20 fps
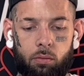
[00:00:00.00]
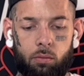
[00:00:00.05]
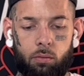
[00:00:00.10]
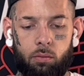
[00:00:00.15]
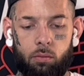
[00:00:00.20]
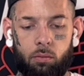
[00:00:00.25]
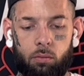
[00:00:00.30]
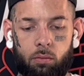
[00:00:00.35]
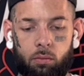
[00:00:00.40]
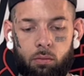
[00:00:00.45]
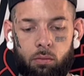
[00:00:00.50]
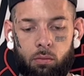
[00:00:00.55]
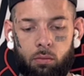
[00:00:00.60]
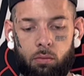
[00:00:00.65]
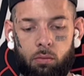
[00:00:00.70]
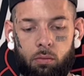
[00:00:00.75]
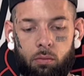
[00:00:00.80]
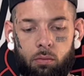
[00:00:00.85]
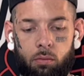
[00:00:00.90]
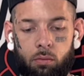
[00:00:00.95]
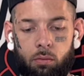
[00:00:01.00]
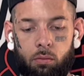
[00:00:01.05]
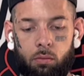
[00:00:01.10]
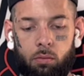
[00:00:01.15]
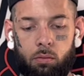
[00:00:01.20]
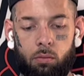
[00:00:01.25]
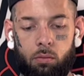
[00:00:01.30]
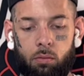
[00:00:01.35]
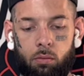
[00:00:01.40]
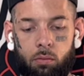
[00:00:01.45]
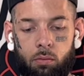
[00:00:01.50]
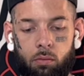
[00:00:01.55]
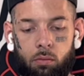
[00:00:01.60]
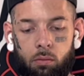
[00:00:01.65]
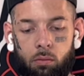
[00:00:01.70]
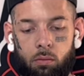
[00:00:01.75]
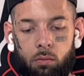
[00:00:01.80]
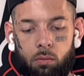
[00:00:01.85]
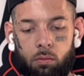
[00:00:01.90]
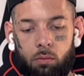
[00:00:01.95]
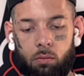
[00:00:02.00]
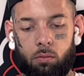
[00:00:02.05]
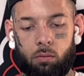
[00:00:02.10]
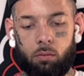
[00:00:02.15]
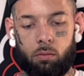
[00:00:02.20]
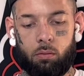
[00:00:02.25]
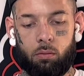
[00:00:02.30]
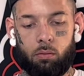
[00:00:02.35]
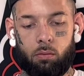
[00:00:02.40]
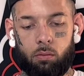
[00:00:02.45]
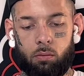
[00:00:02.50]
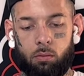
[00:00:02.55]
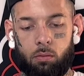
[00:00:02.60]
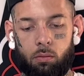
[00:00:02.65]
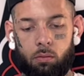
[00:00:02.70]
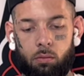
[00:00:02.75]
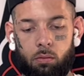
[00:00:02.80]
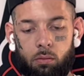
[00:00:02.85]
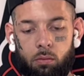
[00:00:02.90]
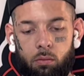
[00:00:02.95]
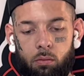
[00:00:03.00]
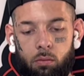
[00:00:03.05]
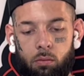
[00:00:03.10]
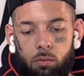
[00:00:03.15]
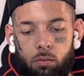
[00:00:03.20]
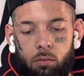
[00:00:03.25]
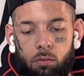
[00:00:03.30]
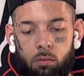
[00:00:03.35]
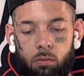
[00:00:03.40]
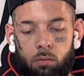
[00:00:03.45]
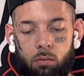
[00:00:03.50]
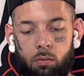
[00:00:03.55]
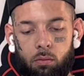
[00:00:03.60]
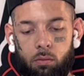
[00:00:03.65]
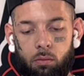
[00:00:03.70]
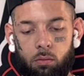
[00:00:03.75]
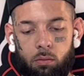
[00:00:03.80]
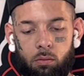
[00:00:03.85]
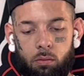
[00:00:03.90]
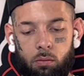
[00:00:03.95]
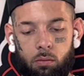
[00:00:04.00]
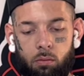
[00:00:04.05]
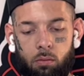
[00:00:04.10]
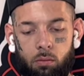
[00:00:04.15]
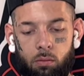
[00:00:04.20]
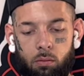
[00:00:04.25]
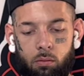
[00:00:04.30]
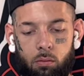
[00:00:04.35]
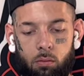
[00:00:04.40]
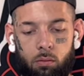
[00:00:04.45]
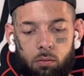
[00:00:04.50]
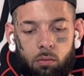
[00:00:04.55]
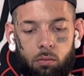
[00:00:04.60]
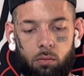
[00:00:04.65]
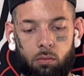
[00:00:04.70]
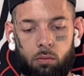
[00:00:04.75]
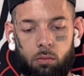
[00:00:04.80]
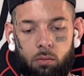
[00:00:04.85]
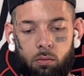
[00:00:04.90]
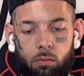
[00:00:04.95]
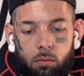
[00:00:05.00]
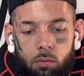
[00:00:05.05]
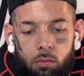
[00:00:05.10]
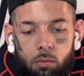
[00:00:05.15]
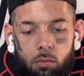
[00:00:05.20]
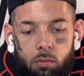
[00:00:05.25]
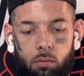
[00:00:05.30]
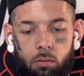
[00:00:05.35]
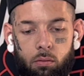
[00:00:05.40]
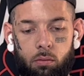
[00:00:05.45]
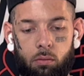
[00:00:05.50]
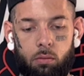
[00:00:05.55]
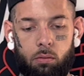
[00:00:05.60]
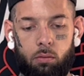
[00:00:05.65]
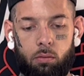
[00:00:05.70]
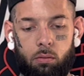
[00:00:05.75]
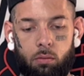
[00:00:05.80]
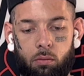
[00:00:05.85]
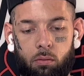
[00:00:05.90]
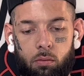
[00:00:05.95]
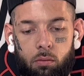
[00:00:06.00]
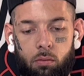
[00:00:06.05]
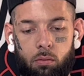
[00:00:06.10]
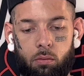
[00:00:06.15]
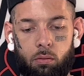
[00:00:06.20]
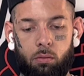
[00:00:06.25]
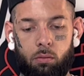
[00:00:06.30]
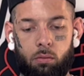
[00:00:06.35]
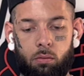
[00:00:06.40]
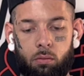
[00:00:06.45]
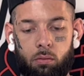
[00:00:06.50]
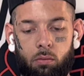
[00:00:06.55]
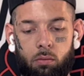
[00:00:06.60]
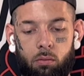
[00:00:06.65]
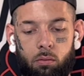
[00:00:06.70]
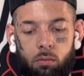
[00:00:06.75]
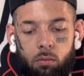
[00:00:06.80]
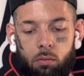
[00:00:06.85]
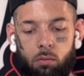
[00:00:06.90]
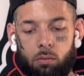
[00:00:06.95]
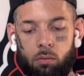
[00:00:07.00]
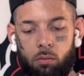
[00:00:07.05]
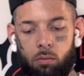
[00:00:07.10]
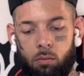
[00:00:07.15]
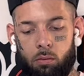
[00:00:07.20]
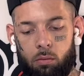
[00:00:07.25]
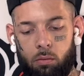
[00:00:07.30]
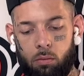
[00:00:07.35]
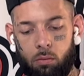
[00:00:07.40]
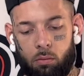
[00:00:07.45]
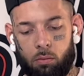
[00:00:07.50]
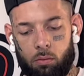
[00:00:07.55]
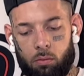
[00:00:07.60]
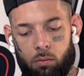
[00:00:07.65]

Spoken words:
Nobody speaks.